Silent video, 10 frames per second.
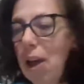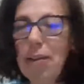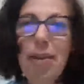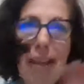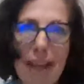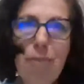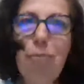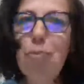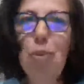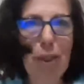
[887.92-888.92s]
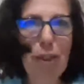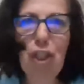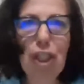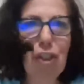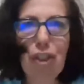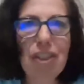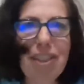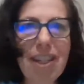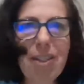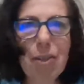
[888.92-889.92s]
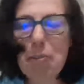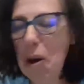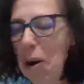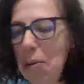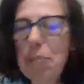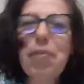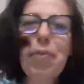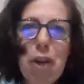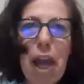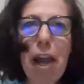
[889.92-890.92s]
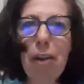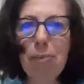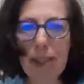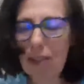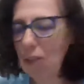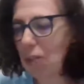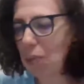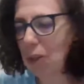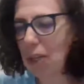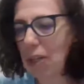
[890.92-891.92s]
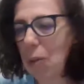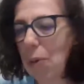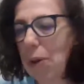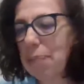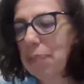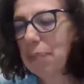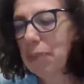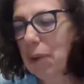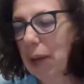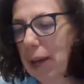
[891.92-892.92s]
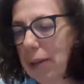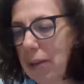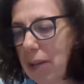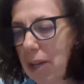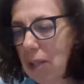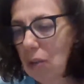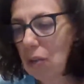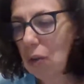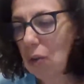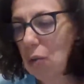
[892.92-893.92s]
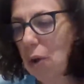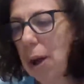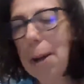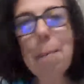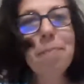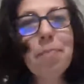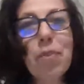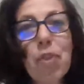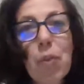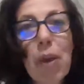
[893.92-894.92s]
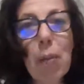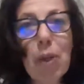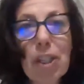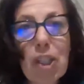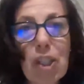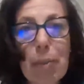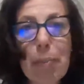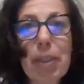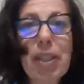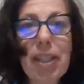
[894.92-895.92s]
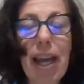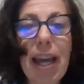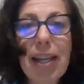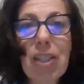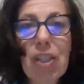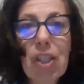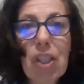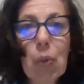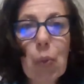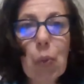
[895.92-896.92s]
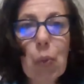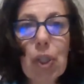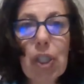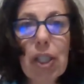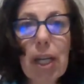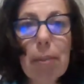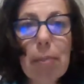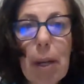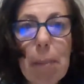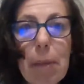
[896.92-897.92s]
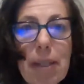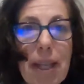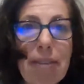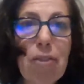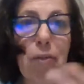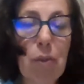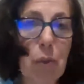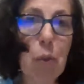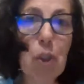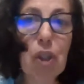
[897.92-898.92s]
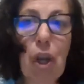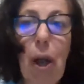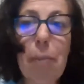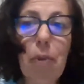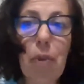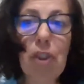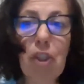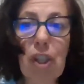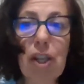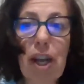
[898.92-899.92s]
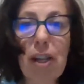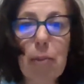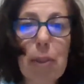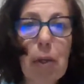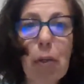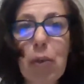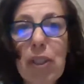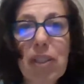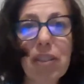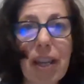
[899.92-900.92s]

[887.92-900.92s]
and again, you can change it tonight or tomorrow, but for now, that's, we're going to go with. Okay. So So now we're going to jump in, and we're going to come up by the end of this workshop. You're each going to have about 3 to